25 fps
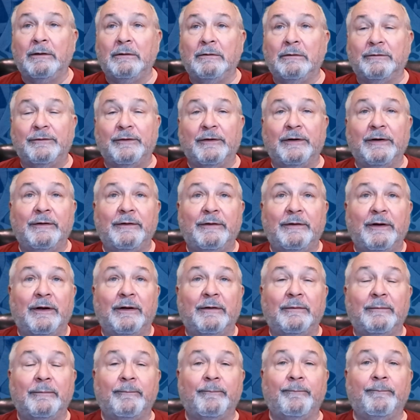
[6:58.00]
you'll find
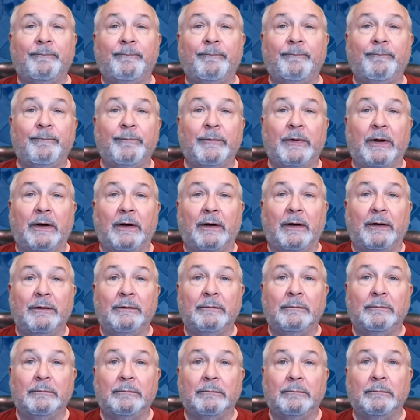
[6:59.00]
that uh,
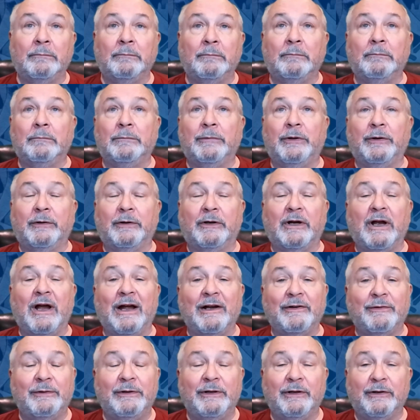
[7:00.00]
there are
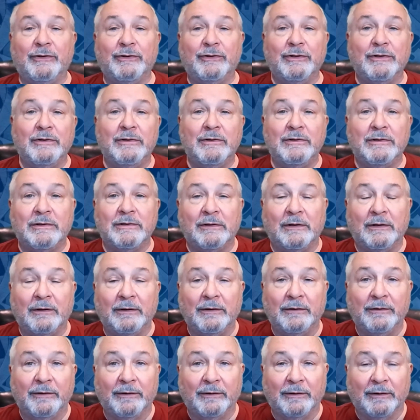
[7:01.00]
contradictions,
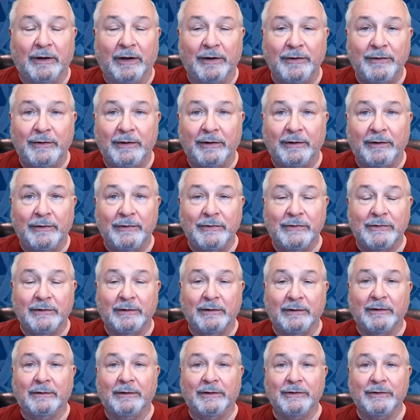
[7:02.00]
there are unknowns, there are